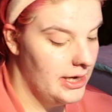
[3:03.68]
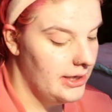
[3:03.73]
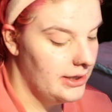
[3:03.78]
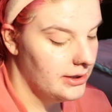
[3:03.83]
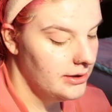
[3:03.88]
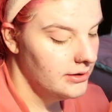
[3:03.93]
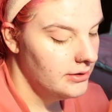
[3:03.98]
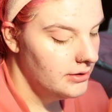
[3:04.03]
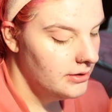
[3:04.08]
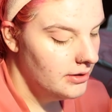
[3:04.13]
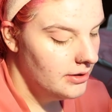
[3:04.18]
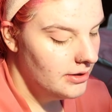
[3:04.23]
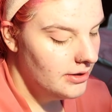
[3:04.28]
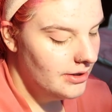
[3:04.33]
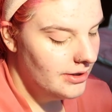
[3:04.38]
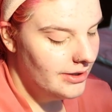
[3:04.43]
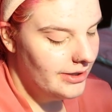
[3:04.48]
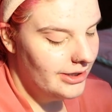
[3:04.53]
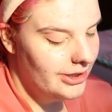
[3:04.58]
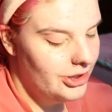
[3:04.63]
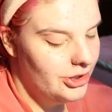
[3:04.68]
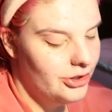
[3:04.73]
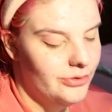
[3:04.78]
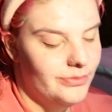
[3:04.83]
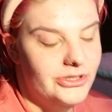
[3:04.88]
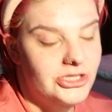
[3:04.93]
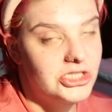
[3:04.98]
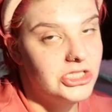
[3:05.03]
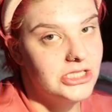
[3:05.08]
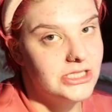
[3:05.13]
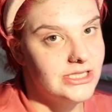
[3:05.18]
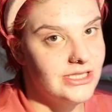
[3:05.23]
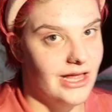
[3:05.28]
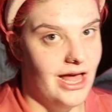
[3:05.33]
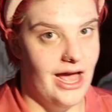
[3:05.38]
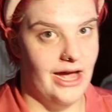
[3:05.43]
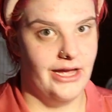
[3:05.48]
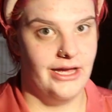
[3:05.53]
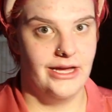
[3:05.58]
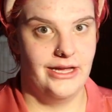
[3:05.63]
like, humans just
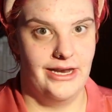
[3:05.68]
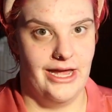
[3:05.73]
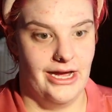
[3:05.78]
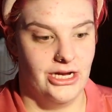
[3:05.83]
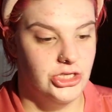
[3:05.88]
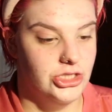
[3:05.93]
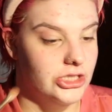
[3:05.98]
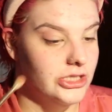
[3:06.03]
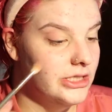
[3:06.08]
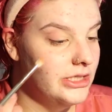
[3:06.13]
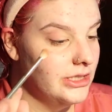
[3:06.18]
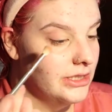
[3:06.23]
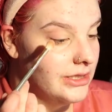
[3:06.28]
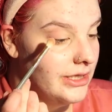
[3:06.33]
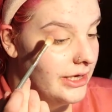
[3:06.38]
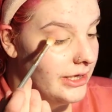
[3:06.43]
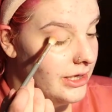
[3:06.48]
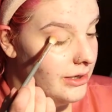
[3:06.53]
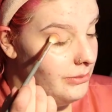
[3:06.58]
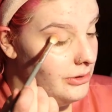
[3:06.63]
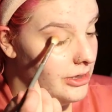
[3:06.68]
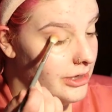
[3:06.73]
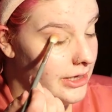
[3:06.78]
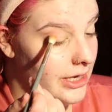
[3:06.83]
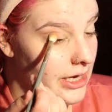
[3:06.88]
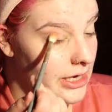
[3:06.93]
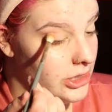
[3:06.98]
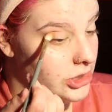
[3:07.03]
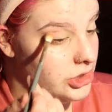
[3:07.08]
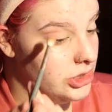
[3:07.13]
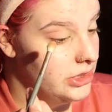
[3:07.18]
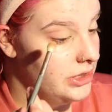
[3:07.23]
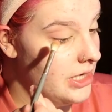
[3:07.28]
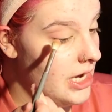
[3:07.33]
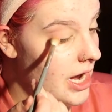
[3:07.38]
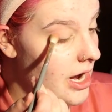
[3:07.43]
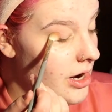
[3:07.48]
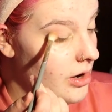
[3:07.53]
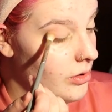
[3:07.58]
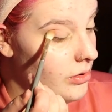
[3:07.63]
lack connection and, like, communication
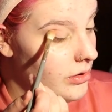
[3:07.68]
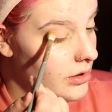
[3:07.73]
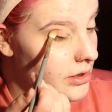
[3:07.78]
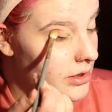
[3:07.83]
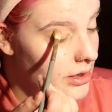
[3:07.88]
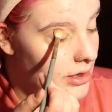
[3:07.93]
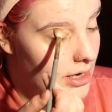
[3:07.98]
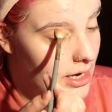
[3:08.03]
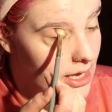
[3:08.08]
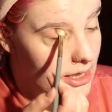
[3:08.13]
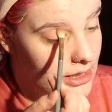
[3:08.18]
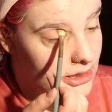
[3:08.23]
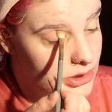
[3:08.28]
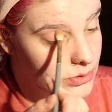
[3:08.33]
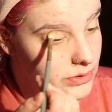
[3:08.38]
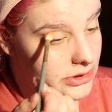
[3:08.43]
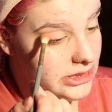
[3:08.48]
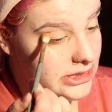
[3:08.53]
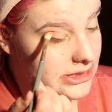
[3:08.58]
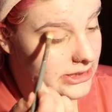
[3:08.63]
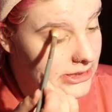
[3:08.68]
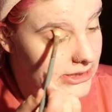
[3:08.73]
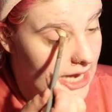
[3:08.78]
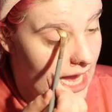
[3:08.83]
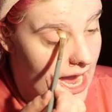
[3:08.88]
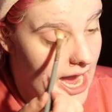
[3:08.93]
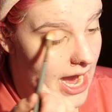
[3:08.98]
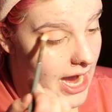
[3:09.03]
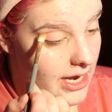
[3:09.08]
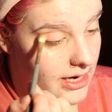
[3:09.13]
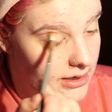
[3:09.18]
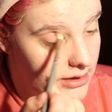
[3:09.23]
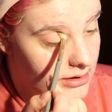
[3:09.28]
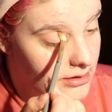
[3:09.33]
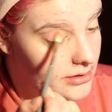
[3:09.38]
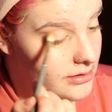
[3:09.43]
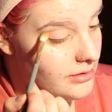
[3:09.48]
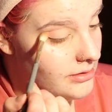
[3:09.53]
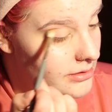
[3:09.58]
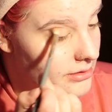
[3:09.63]
now. And that's really sad.
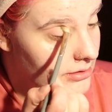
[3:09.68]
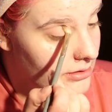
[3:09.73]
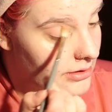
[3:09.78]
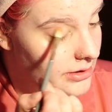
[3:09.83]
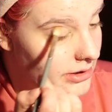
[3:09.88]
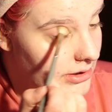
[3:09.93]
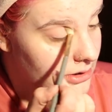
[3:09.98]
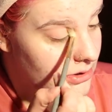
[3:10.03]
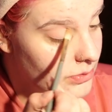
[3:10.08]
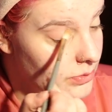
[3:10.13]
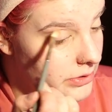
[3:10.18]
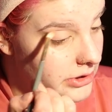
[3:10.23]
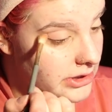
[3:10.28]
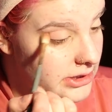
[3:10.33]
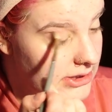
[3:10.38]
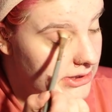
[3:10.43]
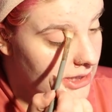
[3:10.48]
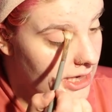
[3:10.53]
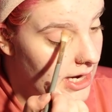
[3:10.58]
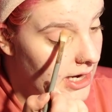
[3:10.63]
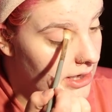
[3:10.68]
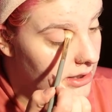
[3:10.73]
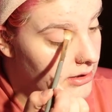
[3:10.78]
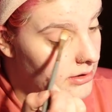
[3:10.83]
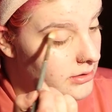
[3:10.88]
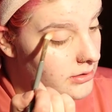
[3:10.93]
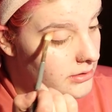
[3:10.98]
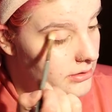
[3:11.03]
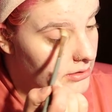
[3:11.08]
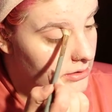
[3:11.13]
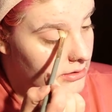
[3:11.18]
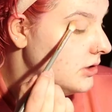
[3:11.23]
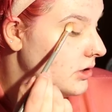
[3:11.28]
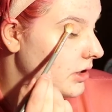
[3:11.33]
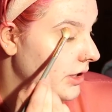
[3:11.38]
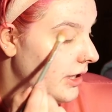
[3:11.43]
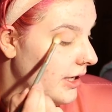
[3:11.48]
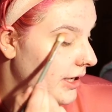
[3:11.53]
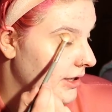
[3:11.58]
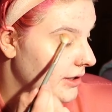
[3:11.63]
That's really sad.
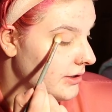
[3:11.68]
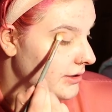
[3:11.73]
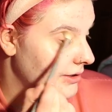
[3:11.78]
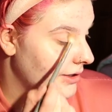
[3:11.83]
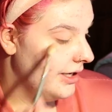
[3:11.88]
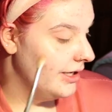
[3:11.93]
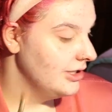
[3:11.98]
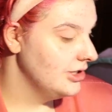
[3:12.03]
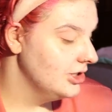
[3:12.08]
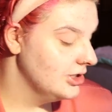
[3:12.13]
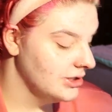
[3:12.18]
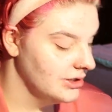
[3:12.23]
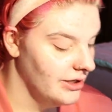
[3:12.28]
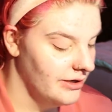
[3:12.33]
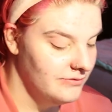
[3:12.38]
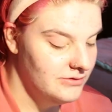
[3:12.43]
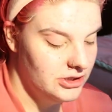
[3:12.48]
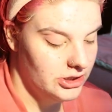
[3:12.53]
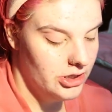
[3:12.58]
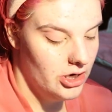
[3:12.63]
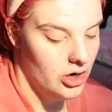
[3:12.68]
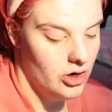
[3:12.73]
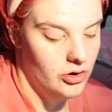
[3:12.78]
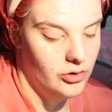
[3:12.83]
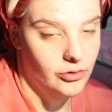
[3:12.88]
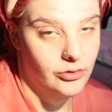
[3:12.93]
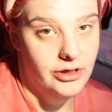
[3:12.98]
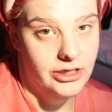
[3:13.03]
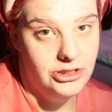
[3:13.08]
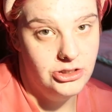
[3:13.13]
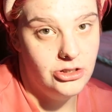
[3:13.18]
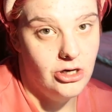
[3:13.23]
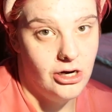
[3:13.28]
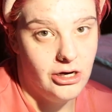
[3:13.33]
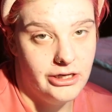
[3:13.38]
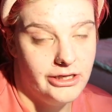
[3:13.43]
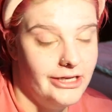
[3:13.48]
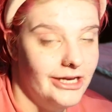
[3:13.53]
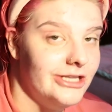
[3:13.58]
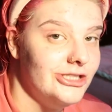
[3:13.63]
So, like, I just love to go and
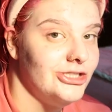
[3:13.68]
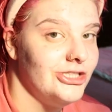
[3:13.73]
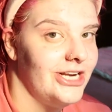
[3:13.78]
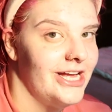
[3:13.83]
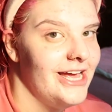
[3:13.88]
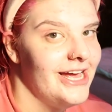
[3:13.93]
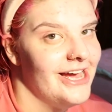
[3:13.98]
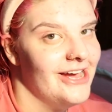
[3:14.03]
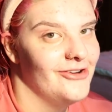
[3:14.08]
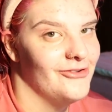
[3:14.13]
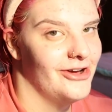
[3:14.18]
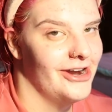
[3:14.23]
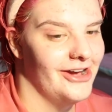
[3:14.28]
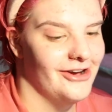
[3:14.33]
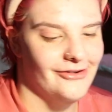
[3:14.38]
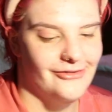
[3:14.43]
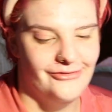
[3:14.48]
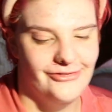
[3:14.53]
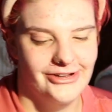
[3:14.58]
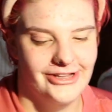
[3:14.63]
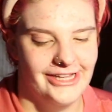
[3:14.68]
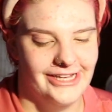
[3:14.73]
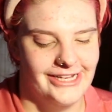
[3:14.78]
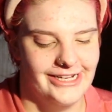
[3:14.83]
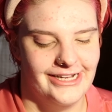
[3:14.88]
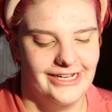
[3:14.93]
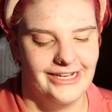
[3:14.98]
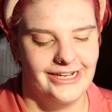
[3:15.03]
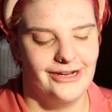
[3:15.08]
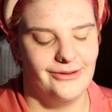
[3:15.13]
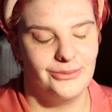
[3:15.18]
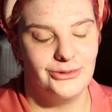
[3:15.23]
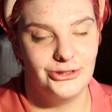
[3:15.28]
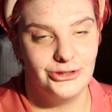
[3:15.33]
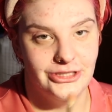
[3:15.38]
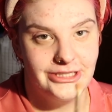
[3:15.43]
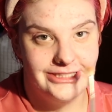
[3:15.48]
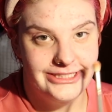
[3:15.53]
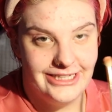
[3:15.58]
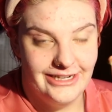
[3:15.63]
talk. Yesterday, I went out for, like, a couple
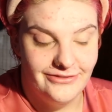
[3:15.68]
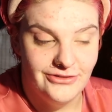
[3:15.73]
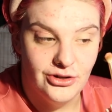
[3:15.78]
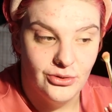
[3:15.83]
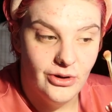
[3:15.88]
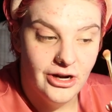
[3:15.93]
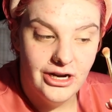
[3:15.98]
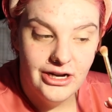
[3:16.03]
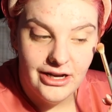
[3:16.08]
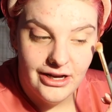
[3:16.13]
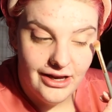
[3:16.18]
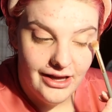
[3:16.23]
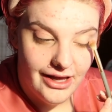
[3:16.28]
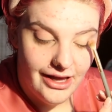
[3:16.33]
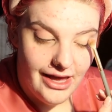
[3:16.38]
drinks after work.